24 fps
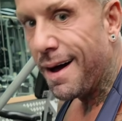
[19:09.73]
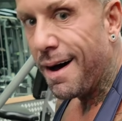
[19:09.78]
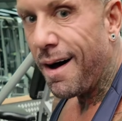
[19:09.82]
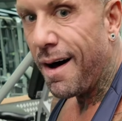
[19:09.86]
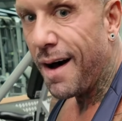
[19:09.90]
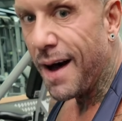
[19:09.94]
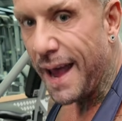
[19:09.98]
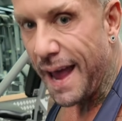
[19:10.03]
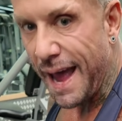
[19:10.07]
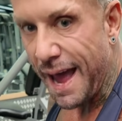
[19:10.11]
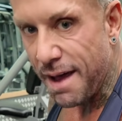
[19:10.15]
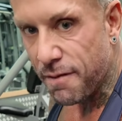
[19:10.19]

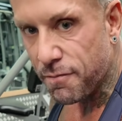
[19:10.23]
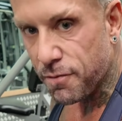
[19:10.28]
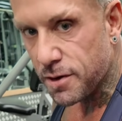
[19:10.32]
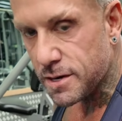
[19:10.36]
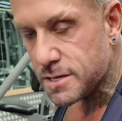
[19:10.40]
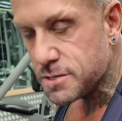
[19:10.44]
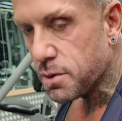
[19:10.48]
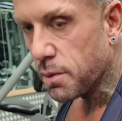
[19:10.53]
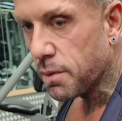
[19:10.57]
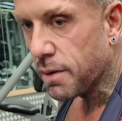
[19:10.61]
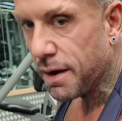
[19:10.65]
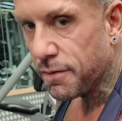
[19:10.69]
I
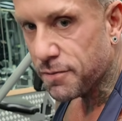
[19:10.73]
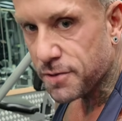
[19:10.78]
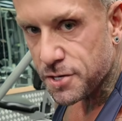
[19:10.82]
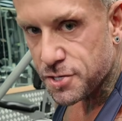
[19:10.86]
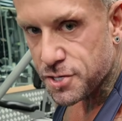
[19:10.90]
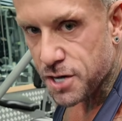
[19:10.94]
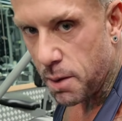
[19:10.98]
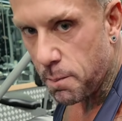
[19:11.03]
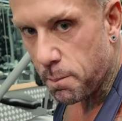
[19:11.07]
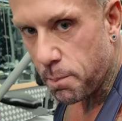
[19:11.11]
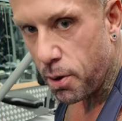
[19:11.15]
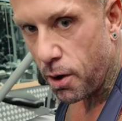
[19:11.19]
haven't, so I'm going to have to
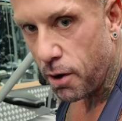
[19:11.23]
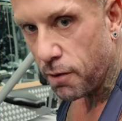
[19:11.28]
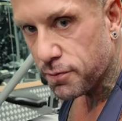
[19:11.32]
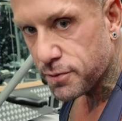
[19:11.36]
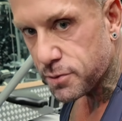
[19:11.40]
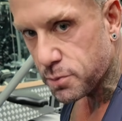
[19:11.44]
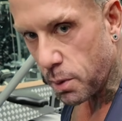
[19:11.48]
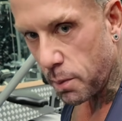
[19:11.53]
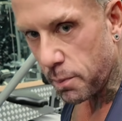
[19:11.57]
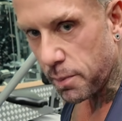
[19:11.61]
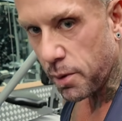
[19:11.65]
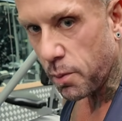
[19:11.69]
jump off,
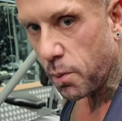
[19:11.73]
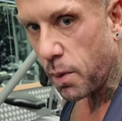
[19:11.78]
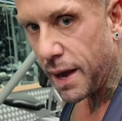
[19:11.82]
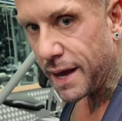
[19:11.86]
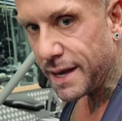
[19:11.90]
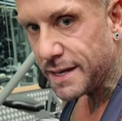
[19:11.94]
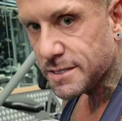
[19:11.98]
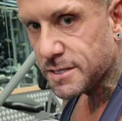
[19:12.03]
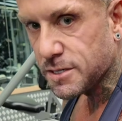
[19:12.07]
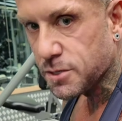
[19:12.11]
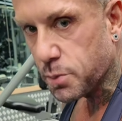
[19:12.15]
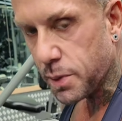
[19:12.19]
swap the
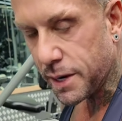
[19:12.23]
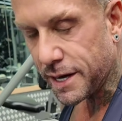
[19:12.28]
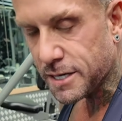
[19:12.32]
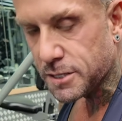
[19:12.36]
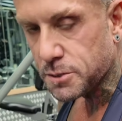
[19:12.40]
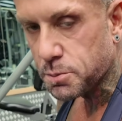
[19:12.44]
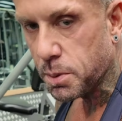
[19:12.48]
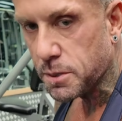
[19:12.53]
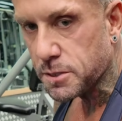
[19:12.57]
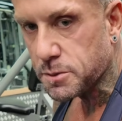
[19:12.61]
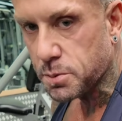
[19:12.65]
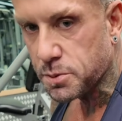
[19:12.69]
weights as quick
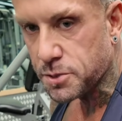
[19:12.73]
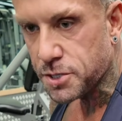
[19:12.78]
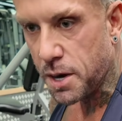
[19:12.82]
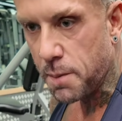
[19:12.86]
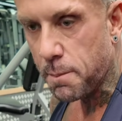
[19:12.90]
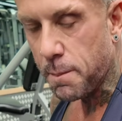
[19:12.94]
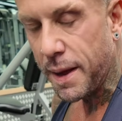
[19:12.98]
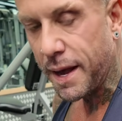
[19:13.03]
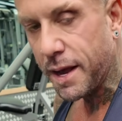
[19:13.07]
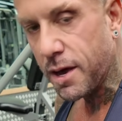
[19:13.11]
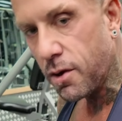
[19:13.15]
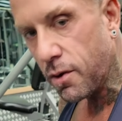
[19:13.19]
as possible,
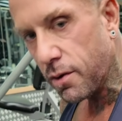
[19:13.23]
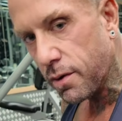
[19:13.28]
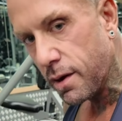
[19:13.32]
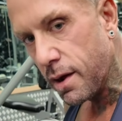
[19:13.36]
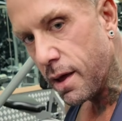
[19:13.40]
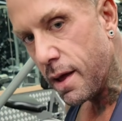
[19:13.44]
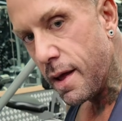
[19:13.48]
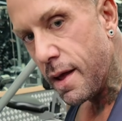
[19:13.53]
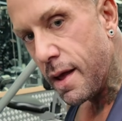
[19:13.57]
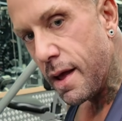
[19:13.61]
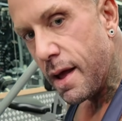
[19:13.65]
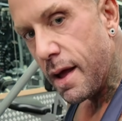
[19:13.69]
jump back on.
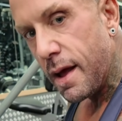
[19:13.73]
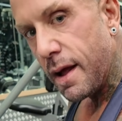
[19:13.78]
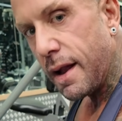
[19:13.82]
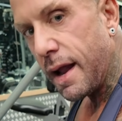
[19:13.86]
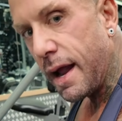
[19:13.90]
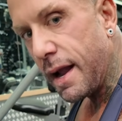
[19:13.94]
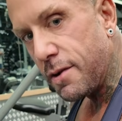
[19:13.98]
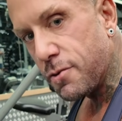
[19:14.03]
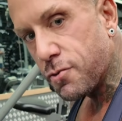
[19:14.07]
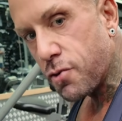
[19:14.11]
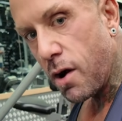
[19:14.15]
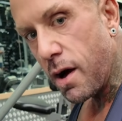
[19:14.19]

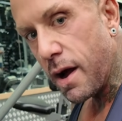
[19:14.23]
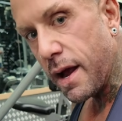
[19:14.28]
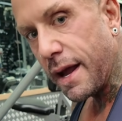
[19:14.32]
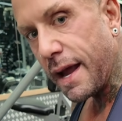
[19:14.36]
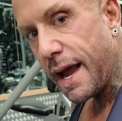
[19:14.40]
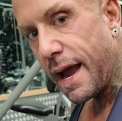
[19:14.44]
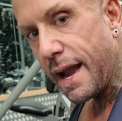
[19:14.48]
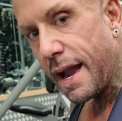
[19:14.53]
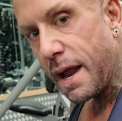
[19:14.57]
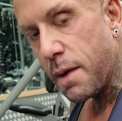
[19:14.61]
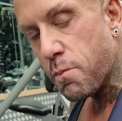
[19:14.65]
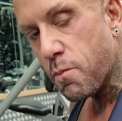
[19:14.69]
Then try and
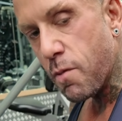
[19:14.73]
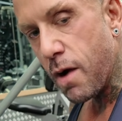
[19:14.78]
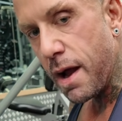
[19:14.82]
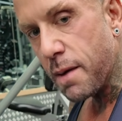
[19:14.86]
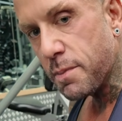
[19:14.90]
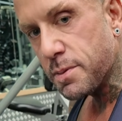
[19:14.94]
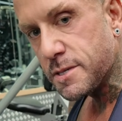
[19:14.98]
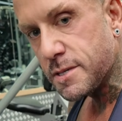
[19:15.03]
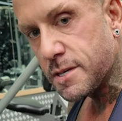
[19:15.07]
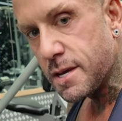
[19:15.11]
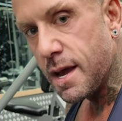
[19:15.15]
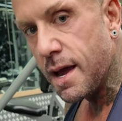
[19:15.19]
get them
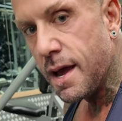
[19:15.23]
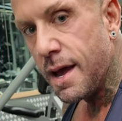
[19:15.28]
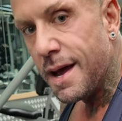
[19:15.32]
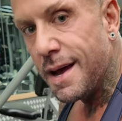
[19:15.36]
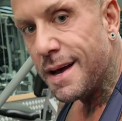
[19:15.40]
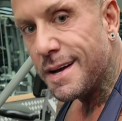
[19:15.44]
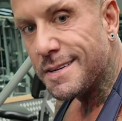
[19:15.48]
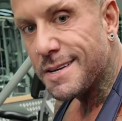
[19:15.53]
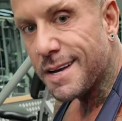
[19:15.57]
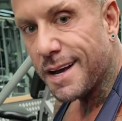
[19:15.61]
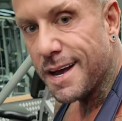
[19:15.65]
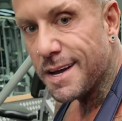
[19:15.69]
reps
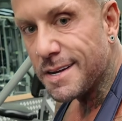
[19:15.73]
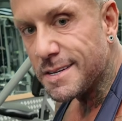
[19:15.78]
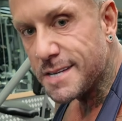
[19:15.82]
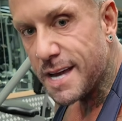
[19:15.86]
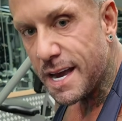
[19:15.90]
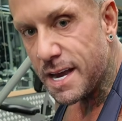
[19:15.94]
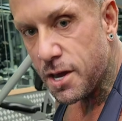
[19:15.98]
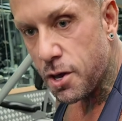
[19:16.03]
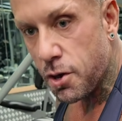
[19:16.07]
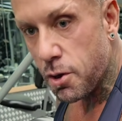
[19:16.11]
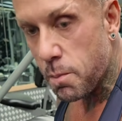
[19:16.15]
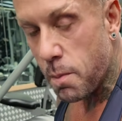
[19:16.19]
to
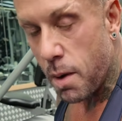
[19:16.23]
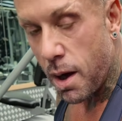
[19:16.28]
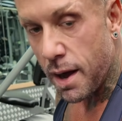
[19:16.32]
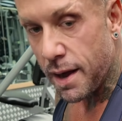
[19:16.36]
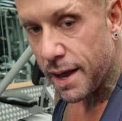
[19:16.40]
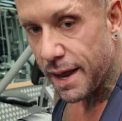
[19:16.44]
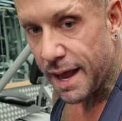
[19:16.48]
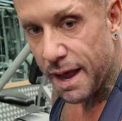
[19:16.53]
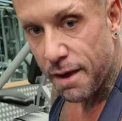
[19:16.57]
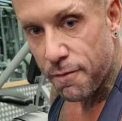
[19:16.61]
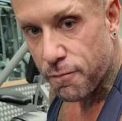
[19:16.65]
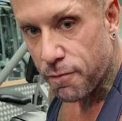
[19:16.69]
continue. You might
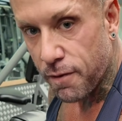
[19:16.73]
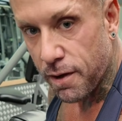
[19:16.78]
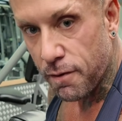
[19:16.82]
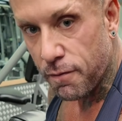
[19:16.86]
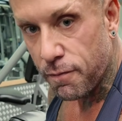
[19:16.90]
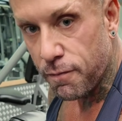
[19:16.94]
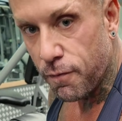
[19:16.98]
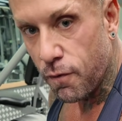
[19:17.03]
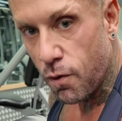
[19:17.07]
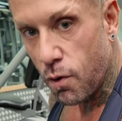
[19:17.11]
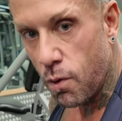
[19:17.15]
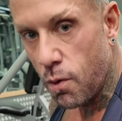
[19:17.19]
only get 3 or
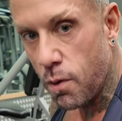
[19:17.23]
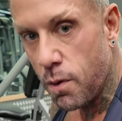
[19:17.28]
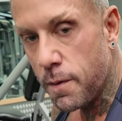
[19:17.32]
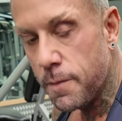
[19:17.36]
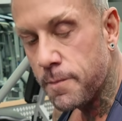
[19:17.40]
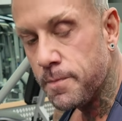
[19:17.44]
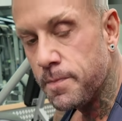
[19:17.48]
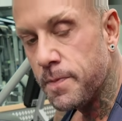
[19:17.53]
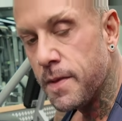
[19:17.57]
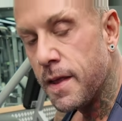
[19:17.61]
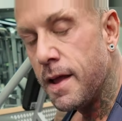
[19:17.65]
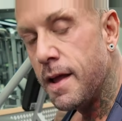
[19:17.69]
4.
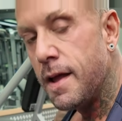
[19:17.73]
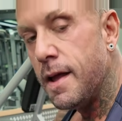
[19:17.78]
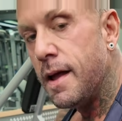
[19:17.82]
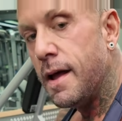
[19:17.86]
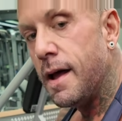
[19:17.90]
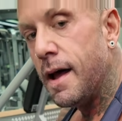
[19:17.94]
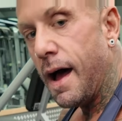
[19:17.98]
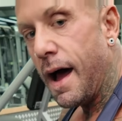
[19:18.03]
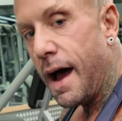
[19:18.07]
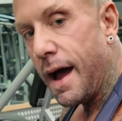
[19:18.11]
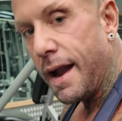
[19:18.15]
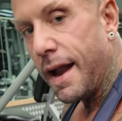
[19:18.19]

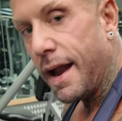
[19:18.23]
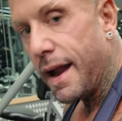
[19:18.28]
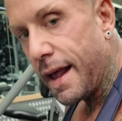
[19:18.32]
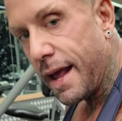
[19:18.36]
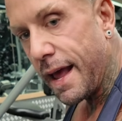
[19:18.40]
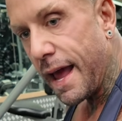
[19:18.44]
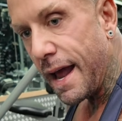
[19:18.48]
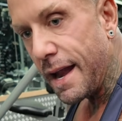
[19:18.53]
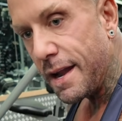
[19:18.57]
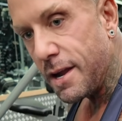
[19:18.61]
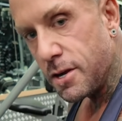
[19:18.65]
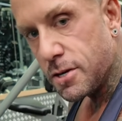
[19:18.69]
And then
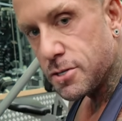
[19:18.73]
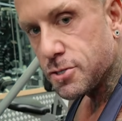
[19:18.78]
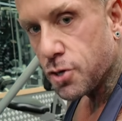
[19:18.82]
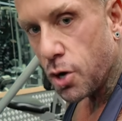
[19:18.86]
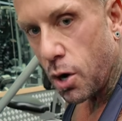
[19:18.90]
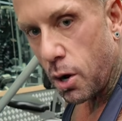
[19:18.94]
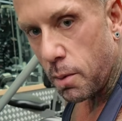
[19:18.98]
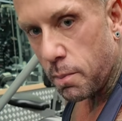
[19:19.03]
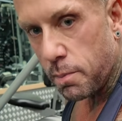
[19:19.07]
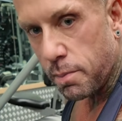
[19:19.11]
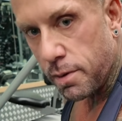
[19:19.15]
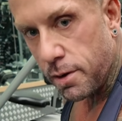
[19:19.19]
again, you
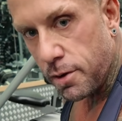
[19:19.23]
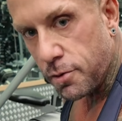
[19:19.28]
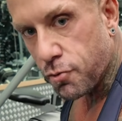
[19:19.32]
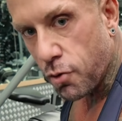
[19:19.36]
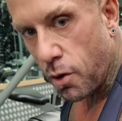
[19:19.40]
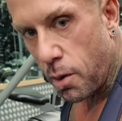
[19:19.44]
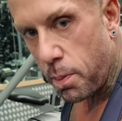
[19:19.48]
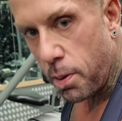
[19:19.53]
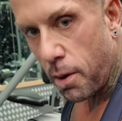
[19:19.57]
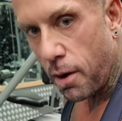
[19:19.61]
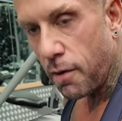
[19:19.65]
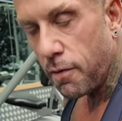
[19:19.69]
stop, you
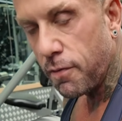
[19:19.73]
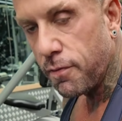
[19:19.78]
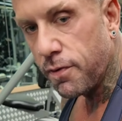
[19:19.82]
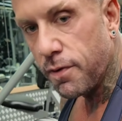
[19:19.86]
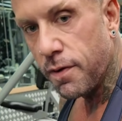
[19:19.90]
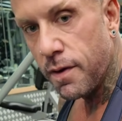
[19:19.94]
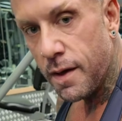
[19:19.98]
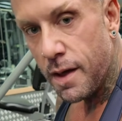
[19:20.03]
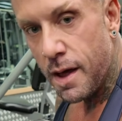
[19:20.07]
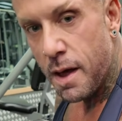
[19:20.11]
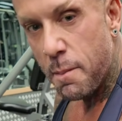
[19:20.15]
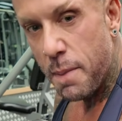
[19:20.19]
drop
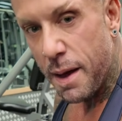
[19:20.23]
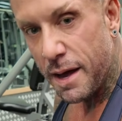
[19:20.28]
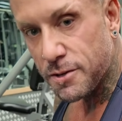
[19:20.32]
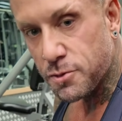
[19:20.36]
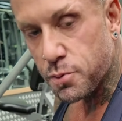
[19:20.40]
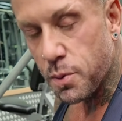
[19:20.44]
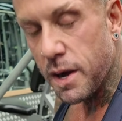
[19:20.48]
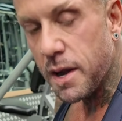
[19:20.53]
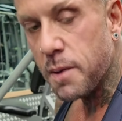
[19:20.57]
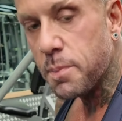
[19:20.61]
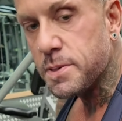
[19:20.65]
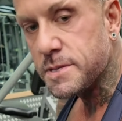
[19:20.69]
off about
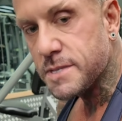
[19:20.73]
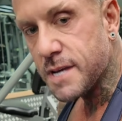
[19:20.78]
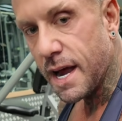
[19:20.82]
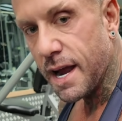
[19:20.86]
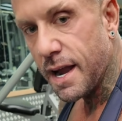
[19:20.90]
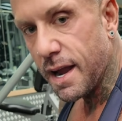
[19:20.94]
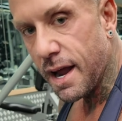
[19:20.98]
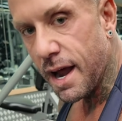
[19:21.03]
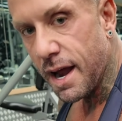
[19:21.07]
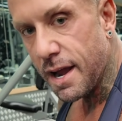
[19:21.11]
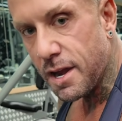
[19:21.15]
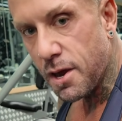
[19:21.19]

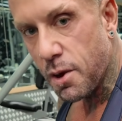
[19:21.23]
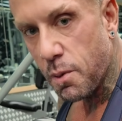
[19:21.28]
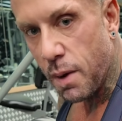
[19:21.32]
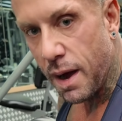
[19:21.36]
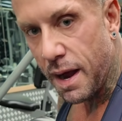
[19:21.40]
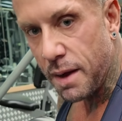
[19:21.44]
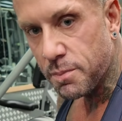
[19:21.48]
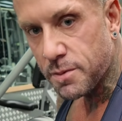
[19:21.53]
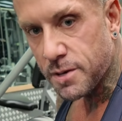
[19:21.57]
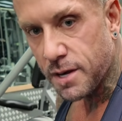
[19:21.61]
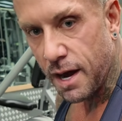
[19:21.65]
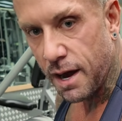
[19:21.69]
20% and you
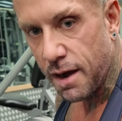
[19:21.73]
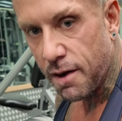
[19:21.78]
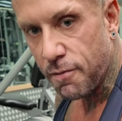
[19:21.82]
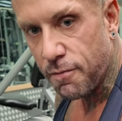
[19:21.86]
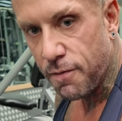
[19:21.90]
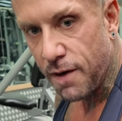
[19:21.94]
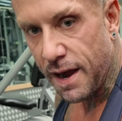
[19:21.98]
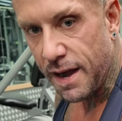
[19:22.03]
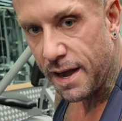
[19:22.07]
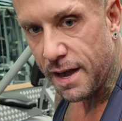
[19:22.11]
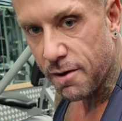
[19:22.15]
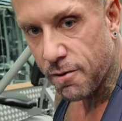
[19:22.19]
aim to go to
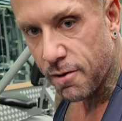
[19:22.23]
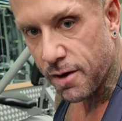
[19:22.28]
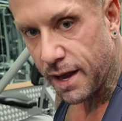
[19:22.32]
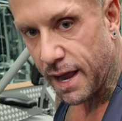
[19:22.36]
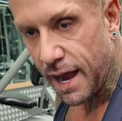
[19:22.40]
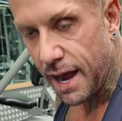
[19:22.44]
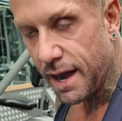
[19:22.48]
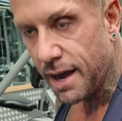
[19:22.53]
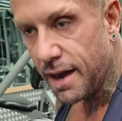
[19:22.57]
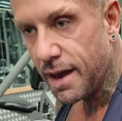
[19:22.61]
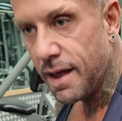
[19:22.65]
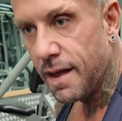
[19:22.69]
failure
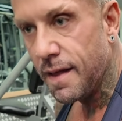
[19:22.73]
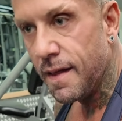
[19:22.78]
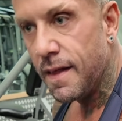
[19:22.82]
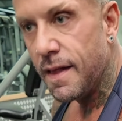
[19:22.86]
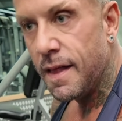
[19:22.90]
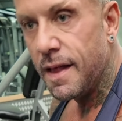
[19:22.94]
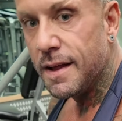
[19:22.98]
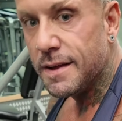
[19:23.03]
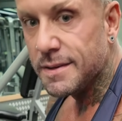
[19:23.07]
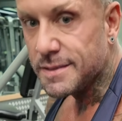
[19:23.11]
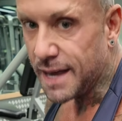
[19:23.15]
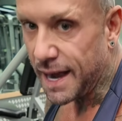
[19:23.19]
again.
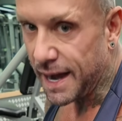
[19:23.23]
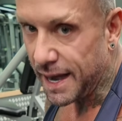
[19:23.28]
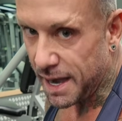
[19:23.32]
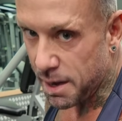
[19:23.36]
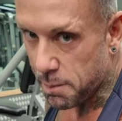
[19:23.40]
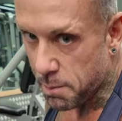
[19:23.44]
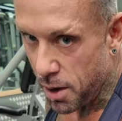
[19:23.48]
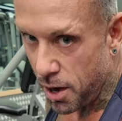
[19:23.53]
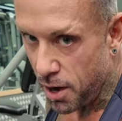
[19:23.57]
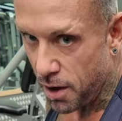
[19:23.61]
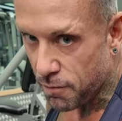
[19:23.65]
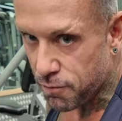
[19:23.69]
Take
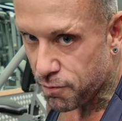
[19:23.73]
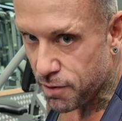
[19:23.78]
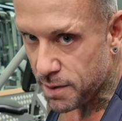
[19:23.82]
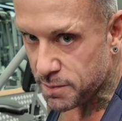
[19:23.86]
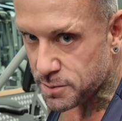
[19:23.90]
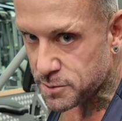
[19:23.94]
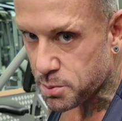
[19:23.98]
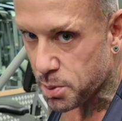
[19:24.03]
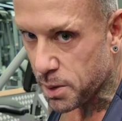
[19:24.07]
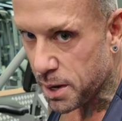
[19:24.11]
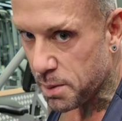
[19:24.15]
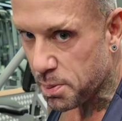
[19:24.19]
them half
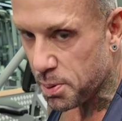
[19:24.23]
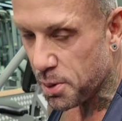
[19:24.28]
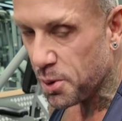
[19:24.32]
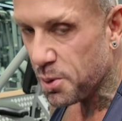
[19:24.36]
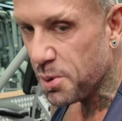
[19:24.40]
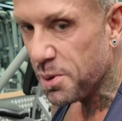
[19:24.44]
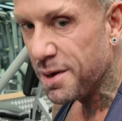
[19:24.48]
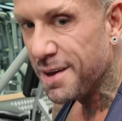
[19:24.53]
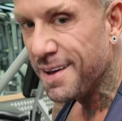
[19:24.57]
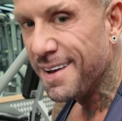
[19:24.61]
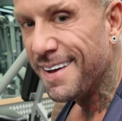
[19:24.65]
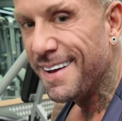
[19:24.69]
reps,
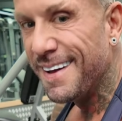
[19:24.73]
people.